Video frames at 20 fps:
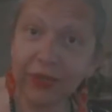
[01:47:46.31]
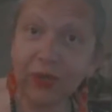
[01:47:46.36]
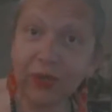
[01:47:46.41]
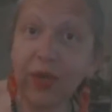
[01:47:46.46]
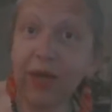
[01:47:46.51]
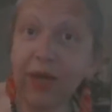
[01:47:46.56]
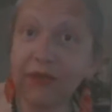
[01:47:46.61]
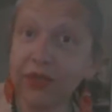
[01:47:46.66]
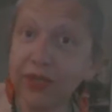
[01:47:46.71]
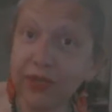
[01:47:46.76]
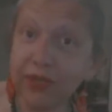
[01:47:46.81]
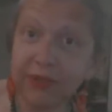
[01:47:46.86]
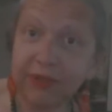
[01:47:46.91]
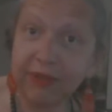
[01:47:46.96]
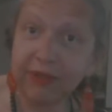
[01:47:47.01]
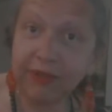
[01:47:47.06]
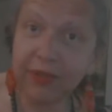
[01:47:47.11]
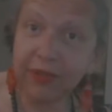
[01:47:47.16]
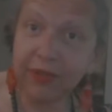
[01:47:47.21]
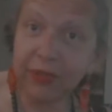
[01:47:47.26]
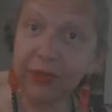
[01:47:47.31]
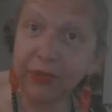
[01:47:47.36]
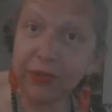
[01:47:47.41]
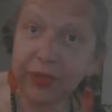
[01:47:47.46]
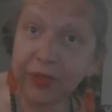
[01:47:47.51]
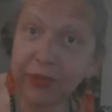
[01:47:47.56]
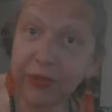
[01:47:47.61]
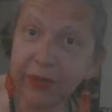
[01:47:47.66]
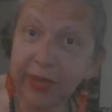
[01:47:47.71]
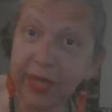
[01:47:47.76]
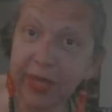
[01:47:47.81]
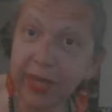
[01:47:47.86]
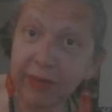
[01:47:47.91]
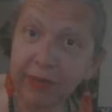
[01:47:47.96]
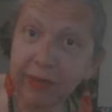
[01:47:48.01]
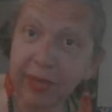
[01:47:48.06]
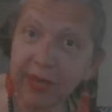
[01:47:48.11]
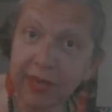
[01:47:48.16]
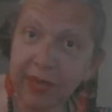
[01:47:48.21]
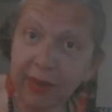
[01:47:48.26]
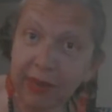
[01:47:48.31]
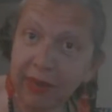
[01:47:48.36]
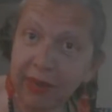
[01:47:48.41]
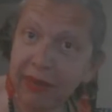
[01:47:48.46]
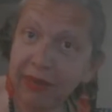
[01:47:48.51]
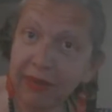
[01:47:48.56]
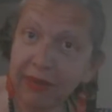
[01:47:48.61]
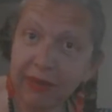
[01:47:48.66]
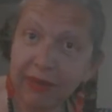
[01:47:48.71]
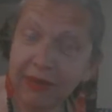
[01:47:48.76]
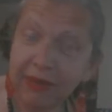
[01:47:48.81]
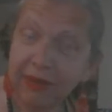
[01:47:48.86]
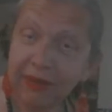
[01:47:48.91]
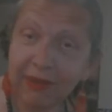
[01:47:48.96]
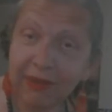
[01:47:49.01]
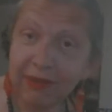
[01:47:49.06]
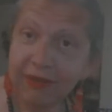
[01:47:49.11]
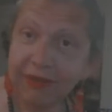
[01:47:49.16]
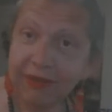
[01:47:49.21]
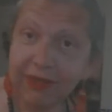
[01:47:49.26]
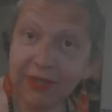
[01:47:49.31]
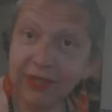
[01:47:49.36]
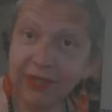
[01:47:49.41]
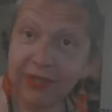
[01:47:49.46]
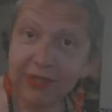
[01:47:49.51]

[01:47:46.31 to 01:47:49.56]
You know, after Hurricane Maria, they just